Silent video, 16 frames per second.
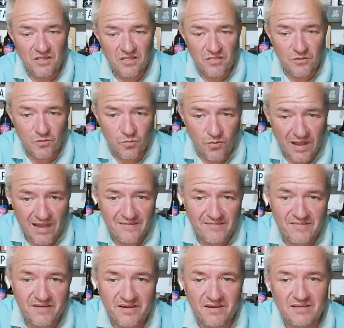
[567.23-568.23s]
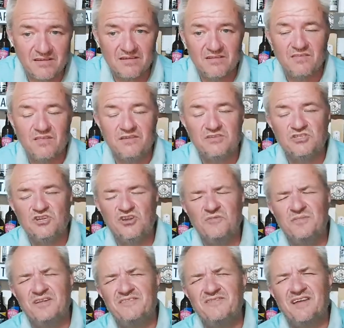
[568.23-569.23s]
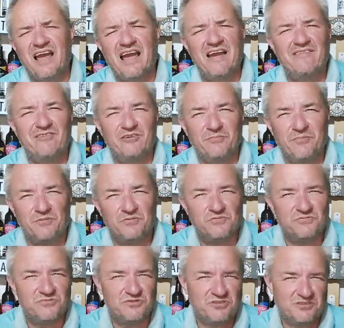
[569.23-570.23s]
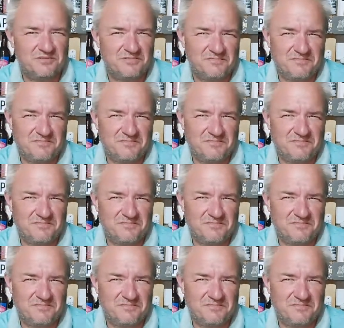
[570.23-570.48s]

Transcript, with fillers: the weather, there's so many variables,